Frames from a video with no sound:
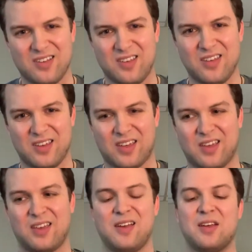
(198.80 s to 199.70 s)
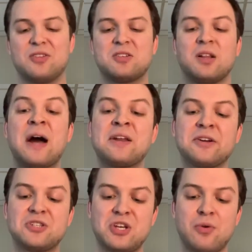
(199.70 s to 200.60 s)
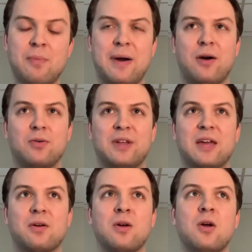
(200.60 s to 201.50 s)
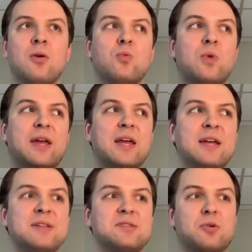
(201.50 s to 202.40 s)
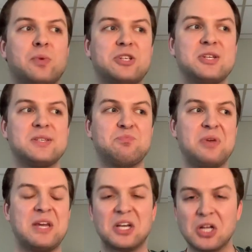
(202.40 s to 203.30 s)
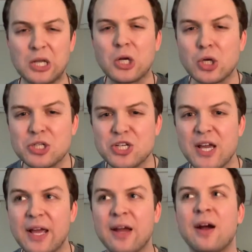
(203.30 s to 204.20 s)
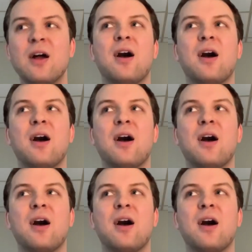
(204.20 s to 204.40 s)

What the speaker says: There's a lot in here too about like Wiccans or witches being clergy,